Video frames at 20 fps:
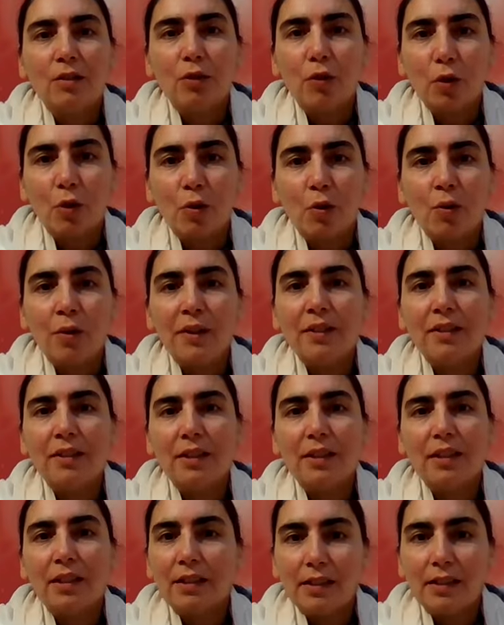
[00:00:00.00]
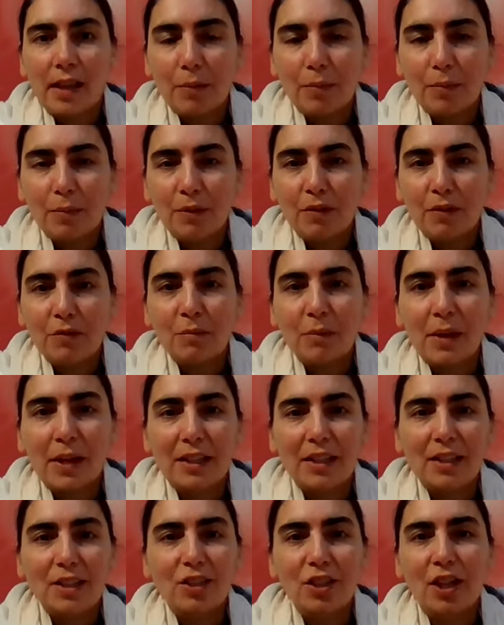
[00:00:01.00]
go into the depth of
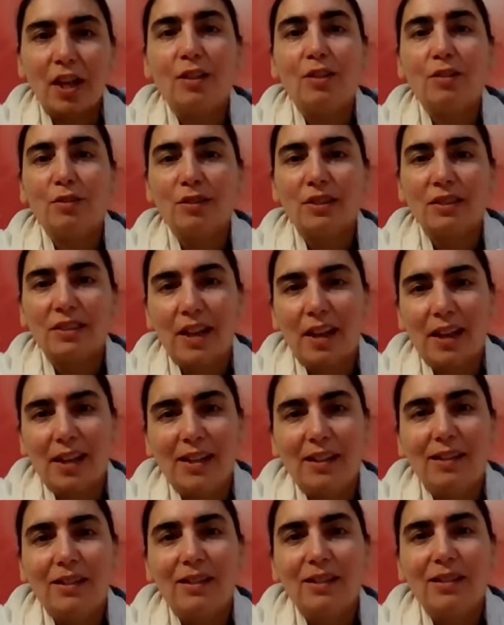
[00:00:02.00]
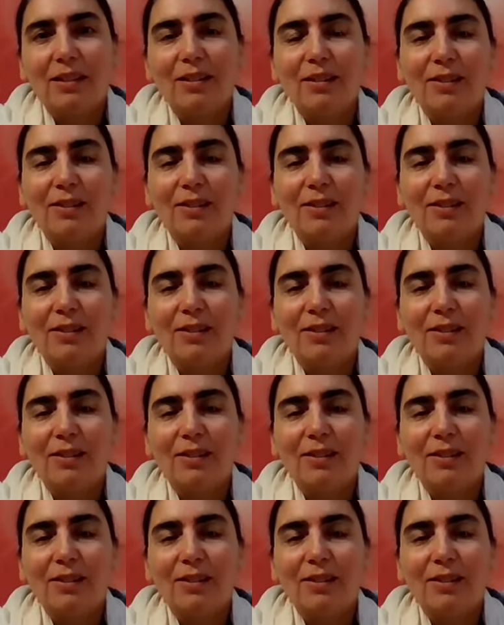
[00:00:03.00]
my shadow side.